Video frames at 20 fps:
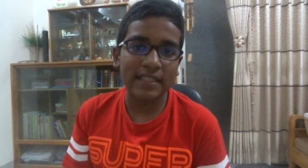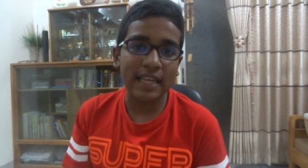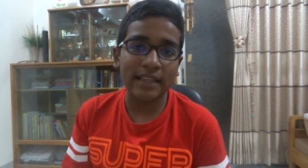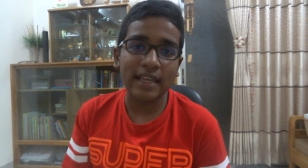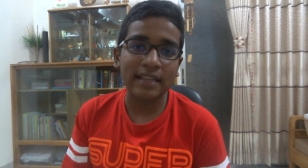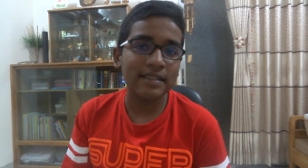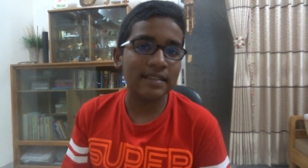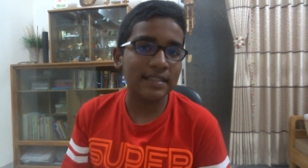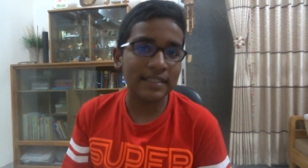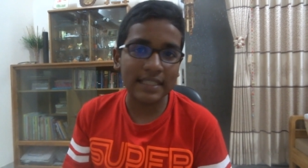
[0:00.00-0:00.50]
that
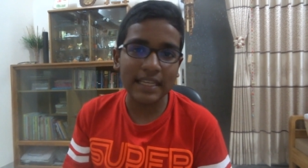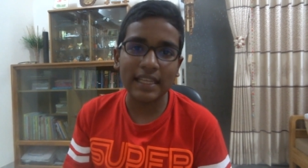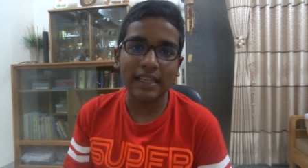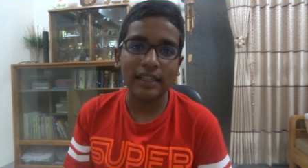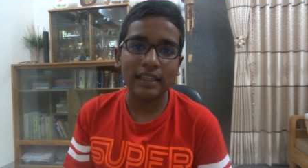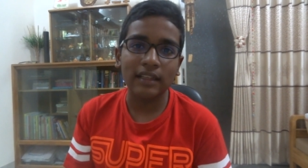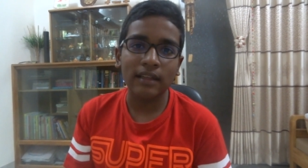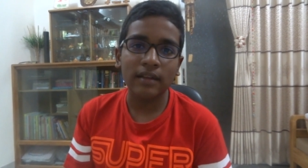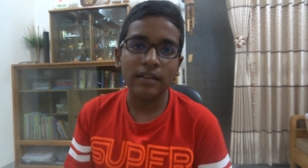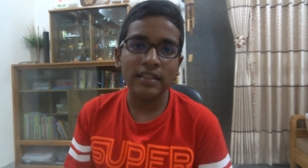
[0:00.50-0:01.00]
are
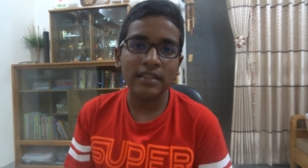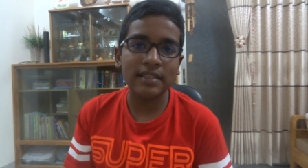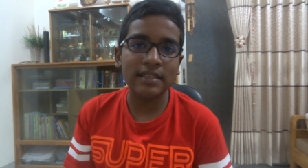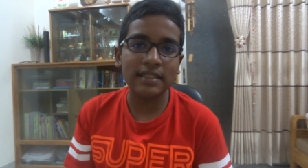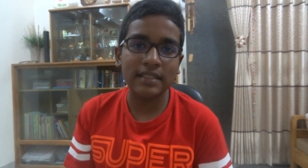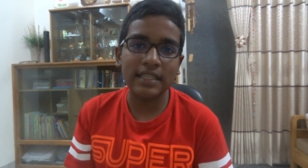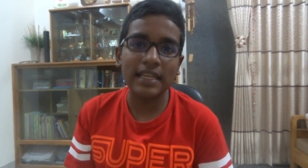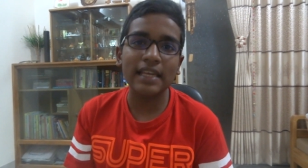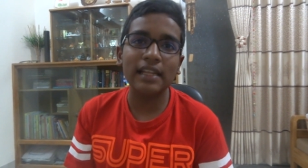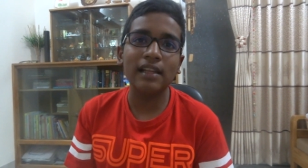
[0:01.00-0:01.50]
still,
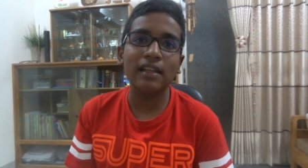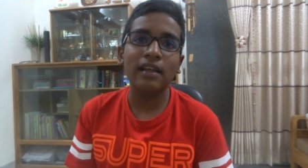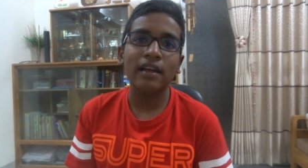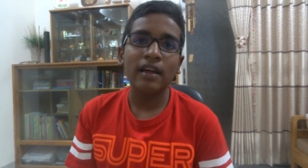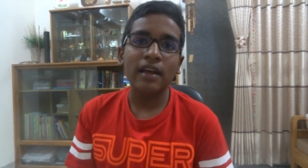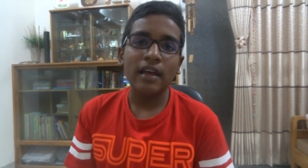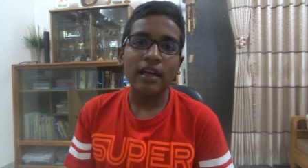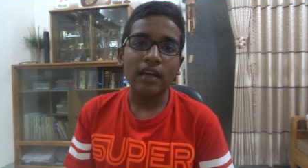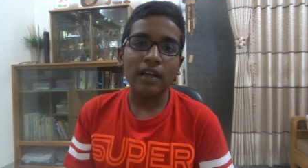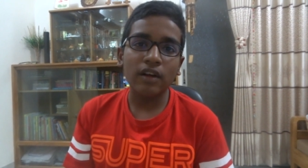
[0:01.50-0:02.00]
still
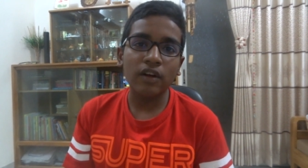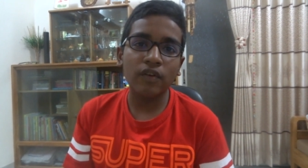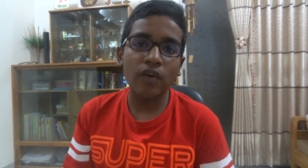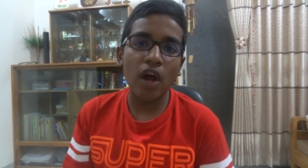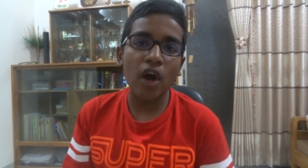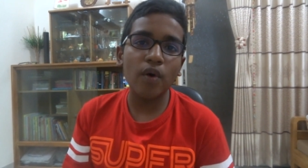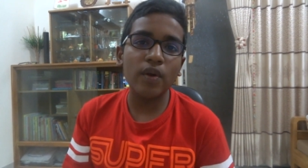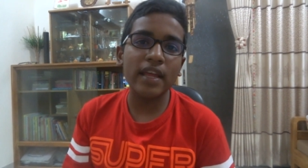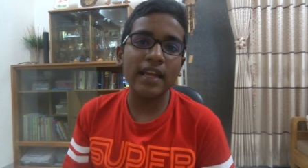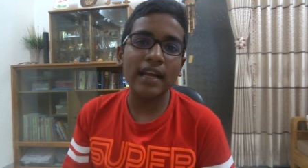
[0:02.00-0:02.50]

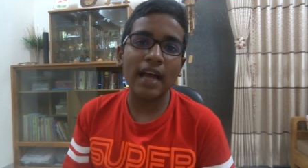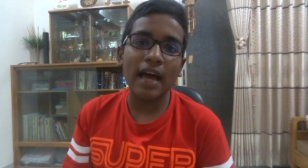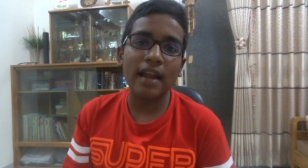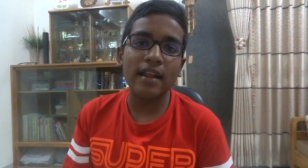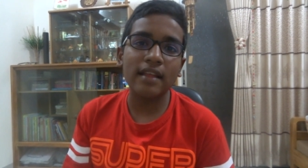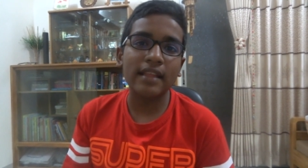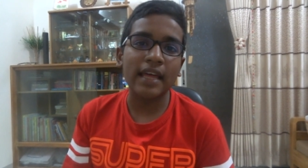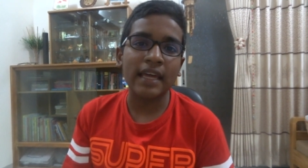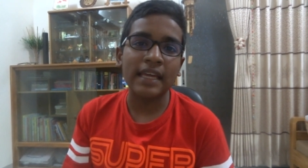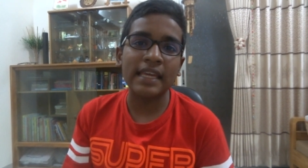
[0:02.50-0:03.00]
groaning
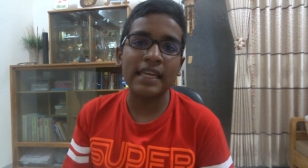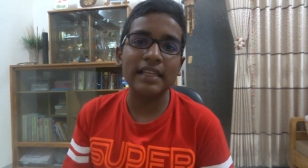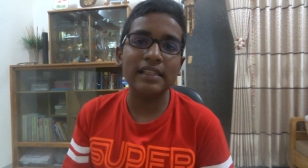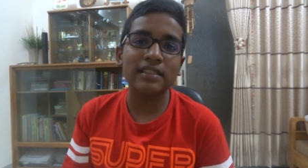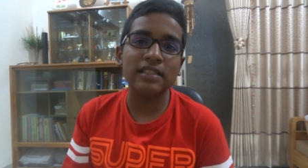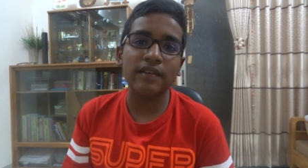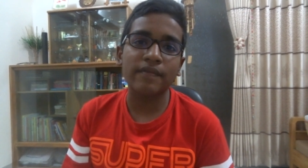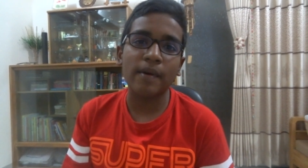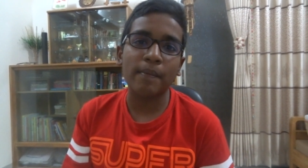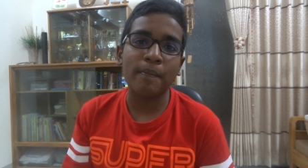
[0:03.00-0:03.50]
under the
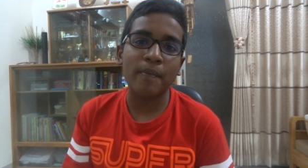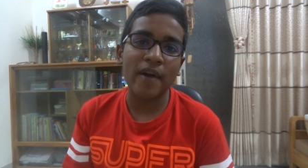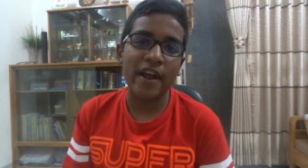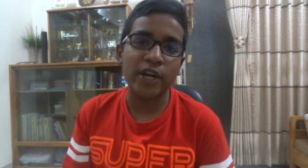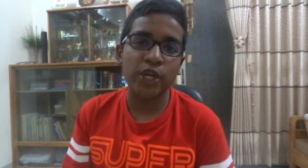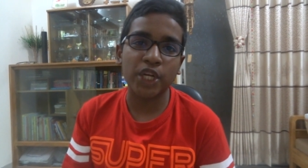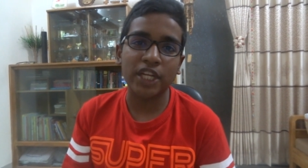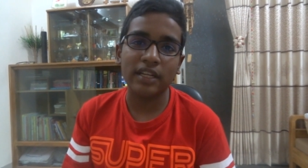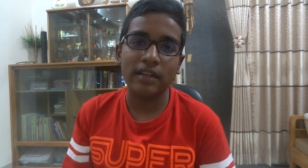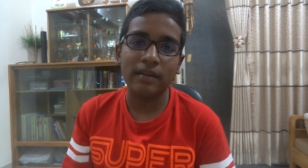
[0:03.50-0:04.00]
heels of
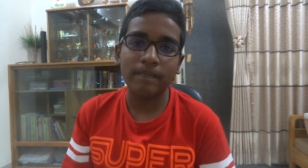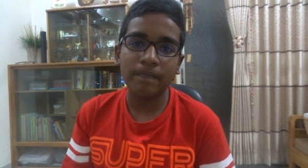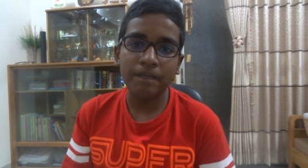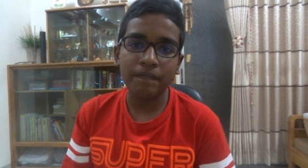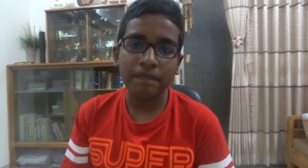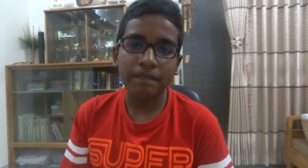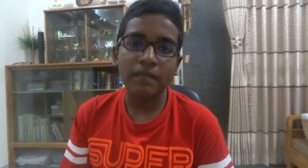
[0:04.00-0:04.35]
oppression.